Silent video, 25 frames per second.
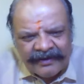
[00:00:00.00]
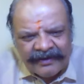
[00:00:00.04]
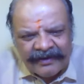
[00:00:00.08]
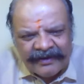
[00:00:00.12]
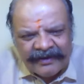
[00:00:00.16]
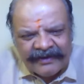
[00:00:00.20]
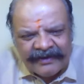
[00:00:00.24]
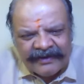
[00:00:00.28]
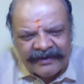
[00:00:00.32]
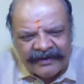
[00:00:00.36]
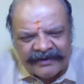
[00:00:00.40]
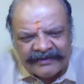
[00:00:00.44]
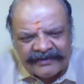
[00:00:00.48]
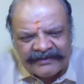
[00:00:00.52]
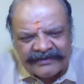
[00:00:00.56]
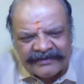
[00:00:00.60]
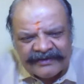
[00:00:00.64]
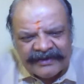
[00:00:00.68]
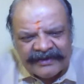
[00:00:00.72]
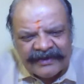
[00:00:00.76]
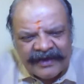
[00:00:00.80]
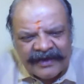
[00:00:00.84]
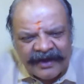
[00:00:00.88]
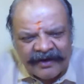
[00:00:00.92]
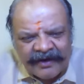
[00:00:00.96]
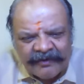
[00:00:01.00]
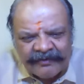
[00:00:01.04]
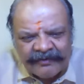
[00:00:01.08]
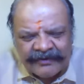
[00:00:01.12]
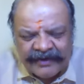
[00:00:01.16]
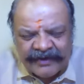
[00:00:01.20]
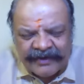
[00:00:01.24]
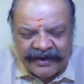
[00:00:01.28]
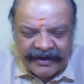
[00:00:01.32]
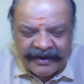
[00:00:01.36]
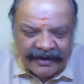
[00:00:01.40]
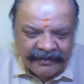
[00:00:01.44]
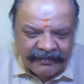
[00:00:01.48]
it is seen around
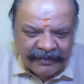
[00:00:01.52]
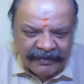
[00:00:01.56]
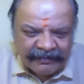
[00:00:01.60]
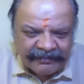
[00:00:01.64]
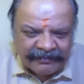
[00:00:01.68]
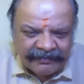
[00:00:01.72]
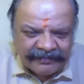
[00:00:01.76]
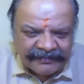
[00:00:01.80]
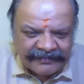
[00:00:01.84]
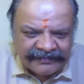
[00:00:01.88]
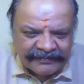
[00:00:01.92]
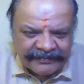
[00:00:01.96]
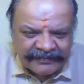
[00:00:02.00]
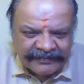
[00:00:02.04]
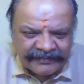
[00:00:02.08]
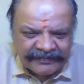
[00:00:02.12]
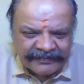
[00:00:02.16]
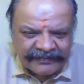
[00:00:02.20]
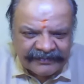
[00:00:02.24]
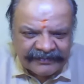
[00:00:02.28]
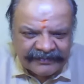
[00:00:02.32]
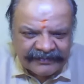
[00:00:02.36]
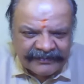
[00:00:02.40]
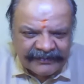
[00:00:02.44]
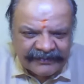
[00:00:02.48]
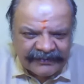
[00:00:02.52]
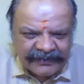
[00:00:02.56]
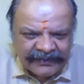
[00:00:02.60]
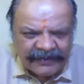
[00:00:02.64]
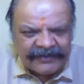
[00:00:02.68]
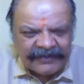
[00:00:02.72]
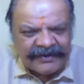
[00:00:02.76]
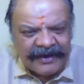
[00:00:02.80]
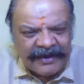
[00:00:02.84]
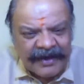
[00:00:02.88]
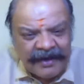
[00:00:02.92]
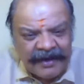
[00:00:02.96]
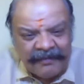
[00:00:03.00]
three millimeters. So
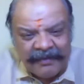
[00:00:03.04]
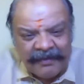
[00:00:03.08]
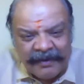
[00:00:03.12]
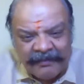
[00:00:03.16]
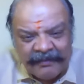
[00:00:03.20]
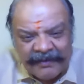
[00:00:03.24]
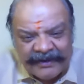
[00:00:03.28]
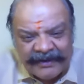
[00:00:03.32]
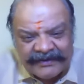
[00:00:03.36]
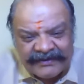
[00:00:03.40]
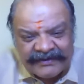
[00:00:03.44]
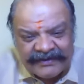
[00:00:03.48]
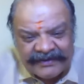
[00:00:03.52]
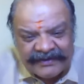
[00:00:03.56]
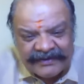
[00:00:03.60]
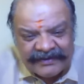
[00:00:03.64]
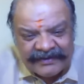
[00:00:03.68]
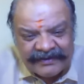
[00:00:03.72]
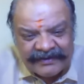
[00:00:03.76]
three millimeters is